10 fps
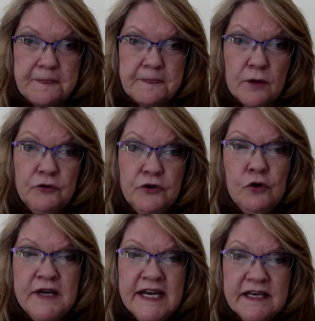No
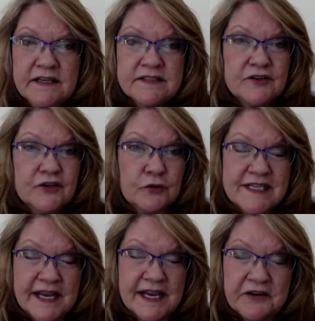nicks, no
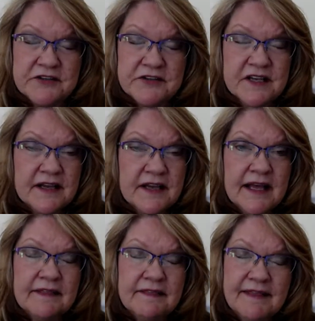tears.
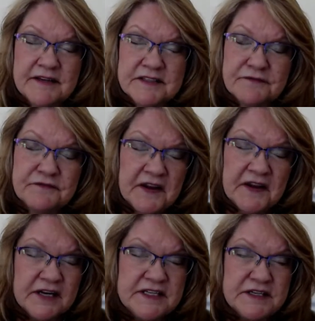That is
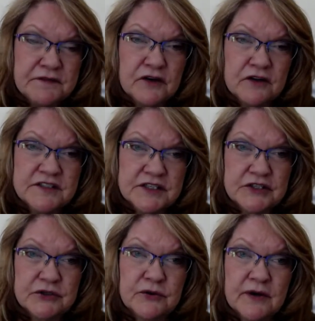very difficult to
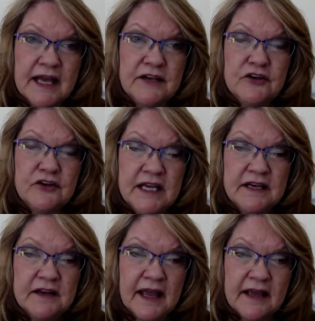do. And you
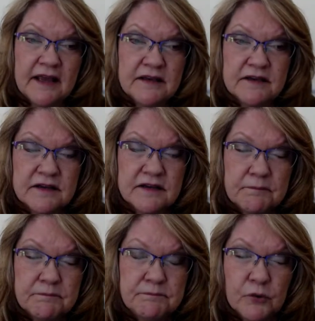need a
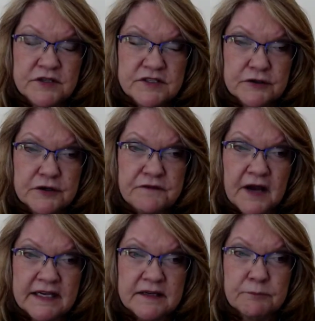board
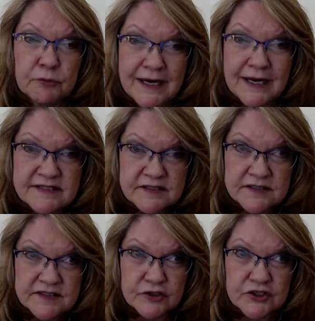certified breast
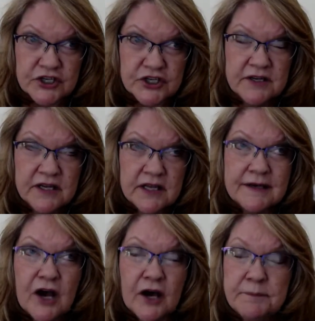surgeon,
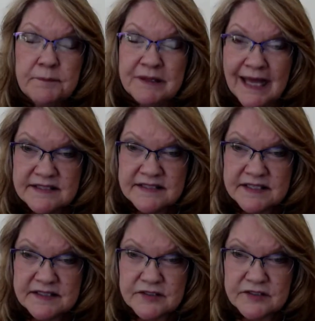not a
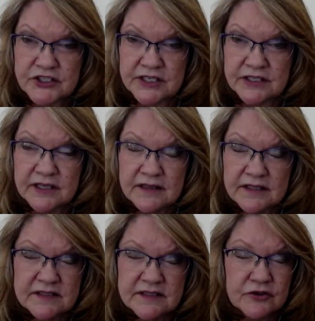plastic surgeon.
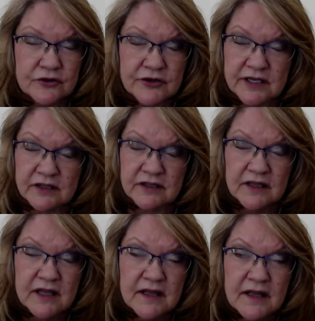This is critical.
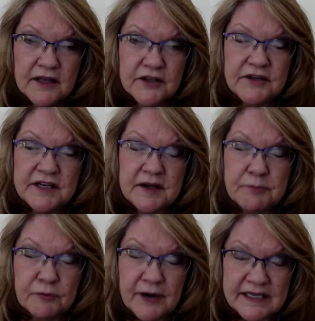You need a
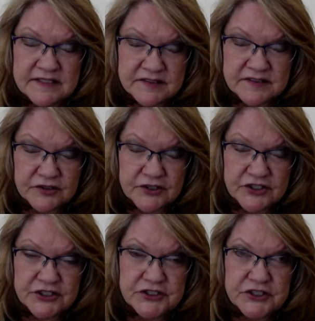breast
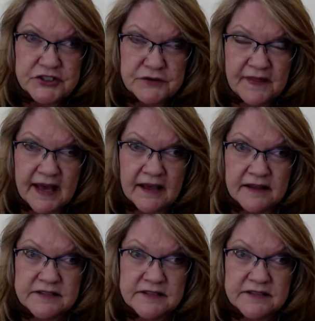surgeon to do that.